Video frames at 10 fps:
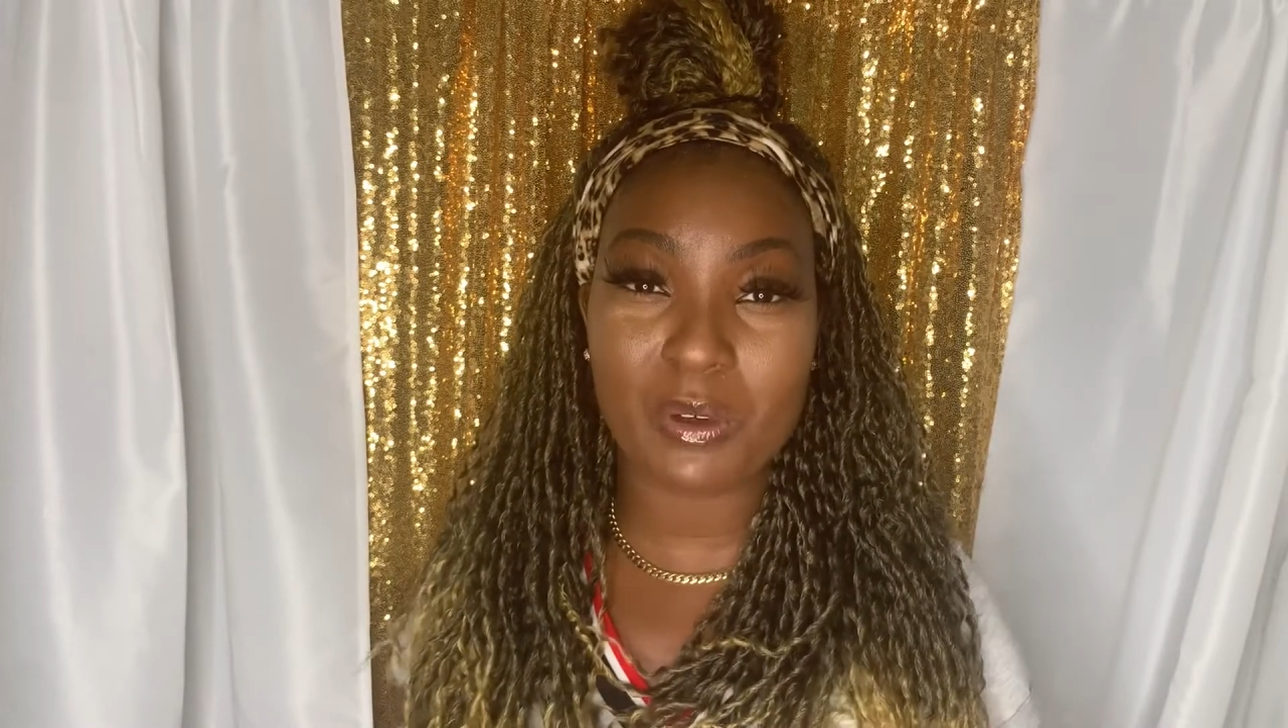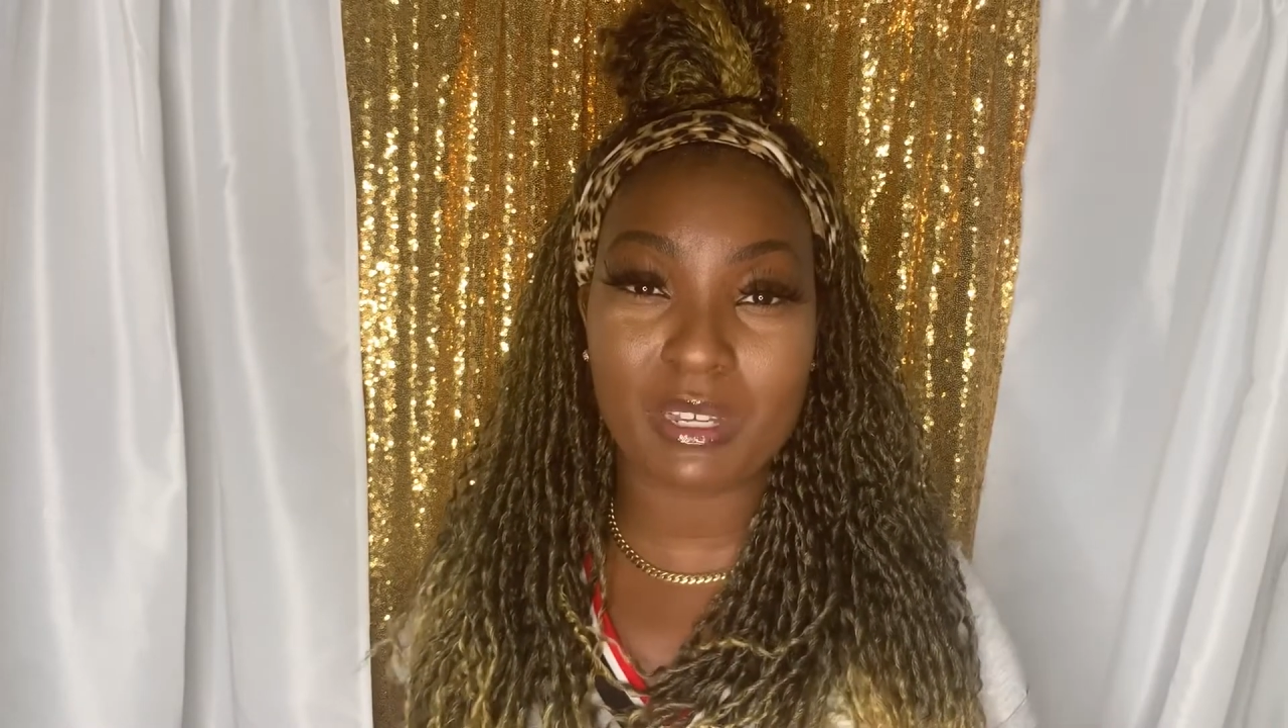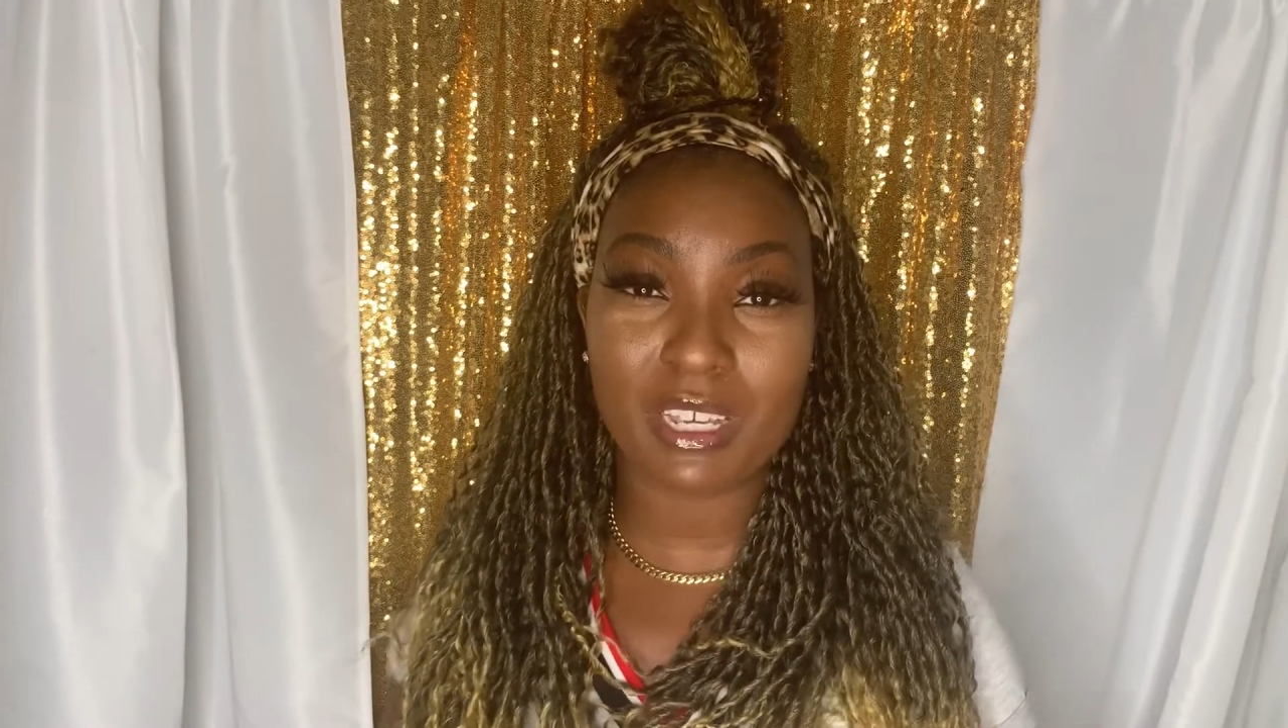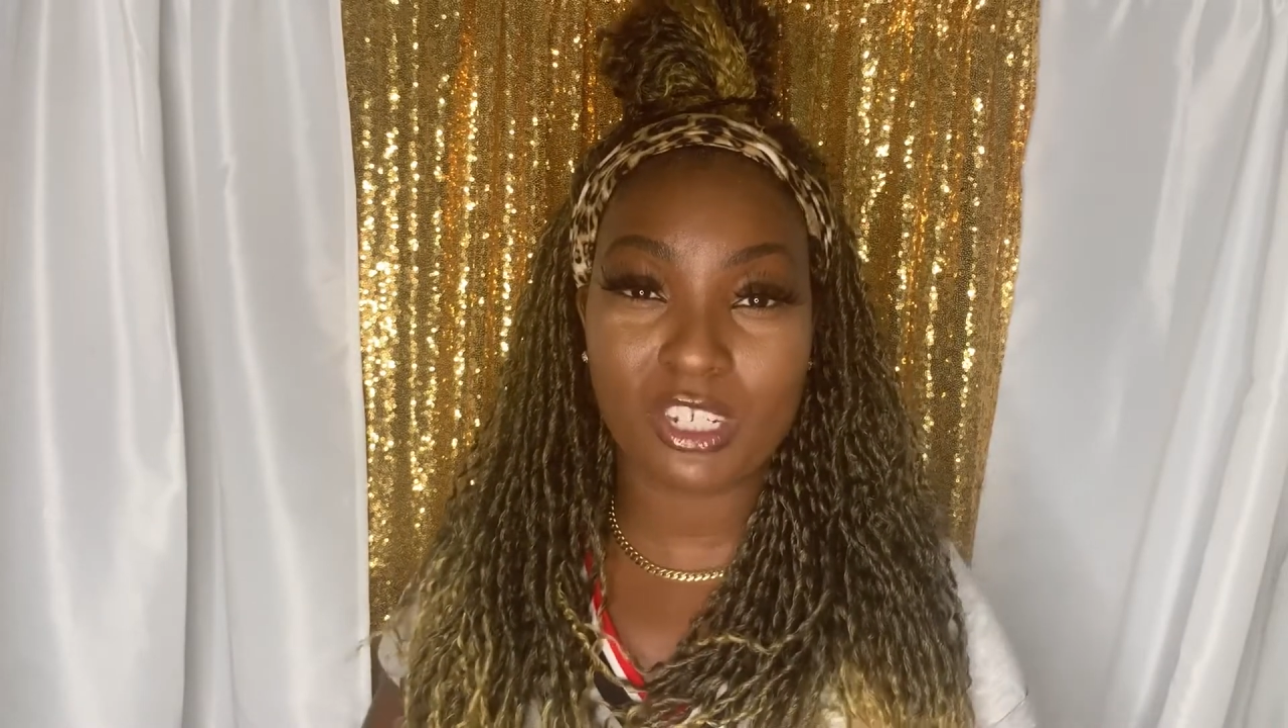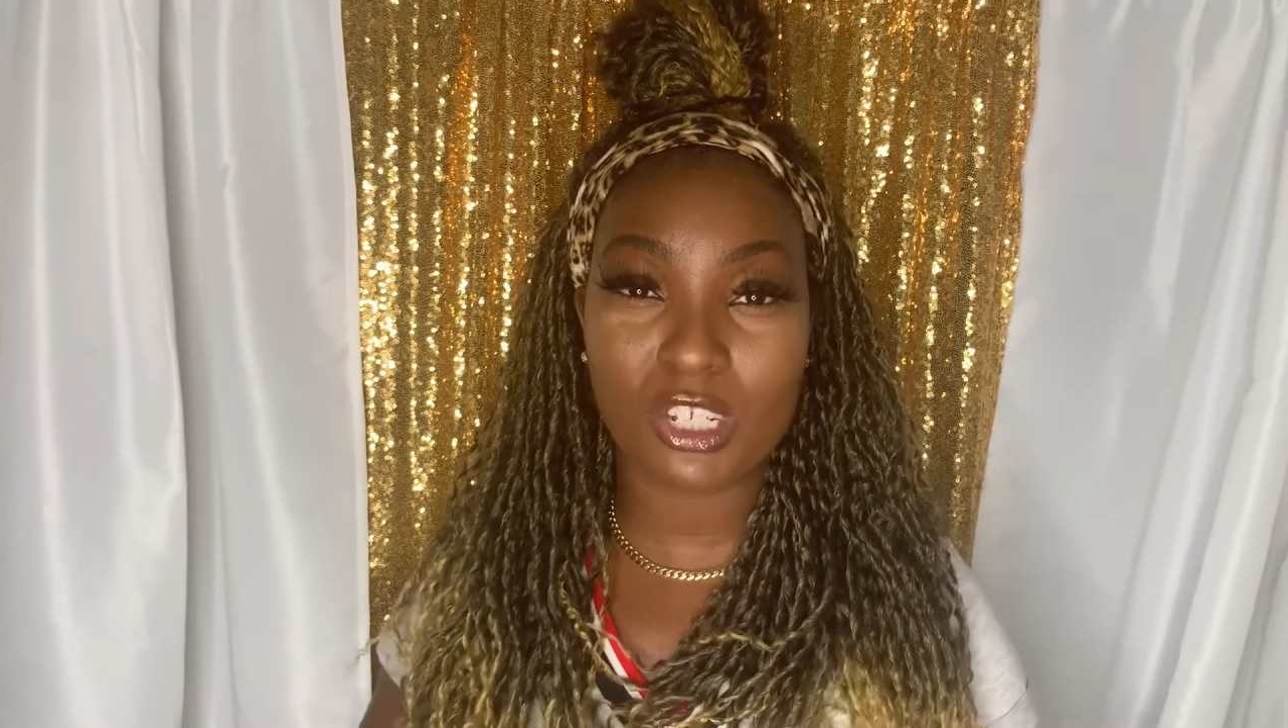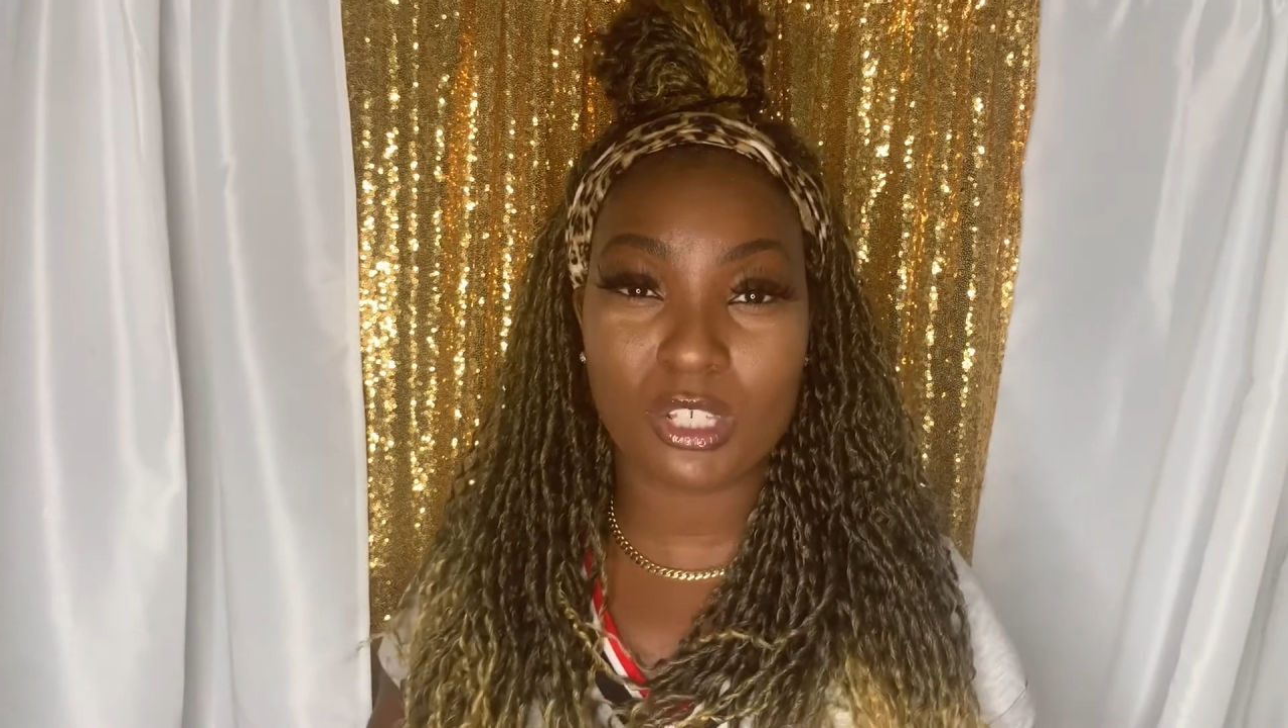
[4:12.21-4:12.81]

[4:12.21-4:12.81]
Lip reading: Again, she's